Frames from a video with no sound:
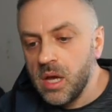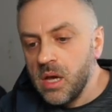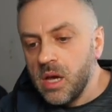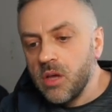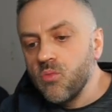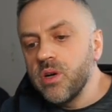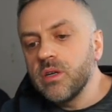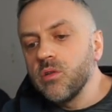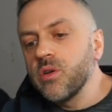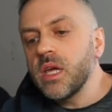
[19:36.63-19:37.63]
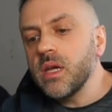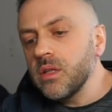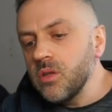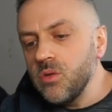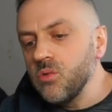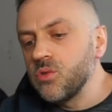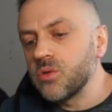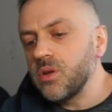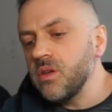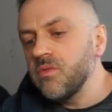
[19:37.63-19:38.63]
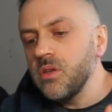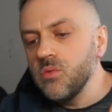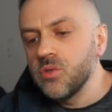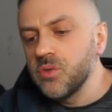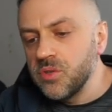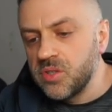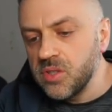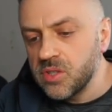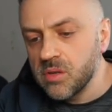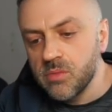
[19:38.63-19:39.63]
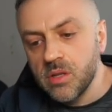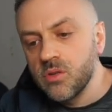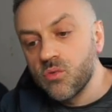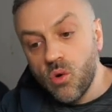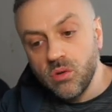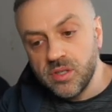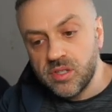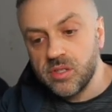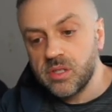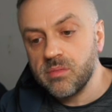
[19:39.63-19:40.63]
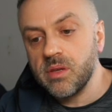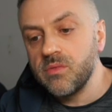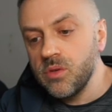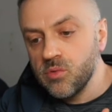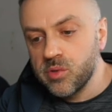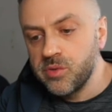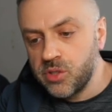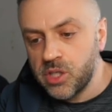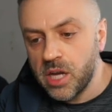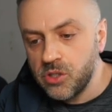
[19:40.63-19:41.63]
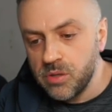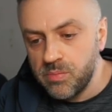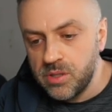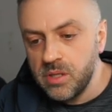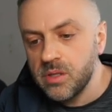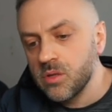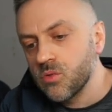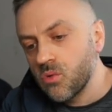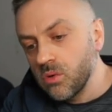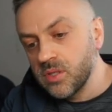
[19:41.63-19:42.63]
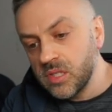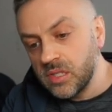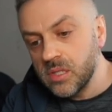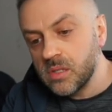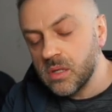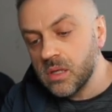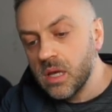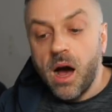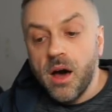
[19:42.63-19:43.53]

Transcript: and we are looking at the user. If the user is system, then the role is system. If the user is ChatGPT, then the role is assistant.